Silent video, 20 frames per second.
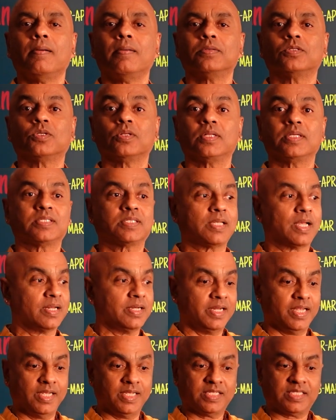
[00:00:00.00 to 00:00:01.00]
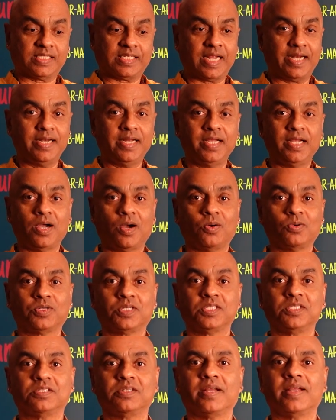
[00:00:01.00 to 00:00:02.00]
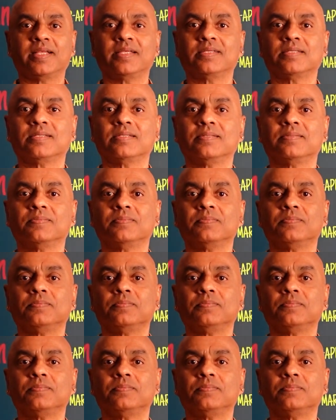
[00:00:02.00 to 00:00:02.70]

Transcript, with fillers: So the sun is sending out his rays.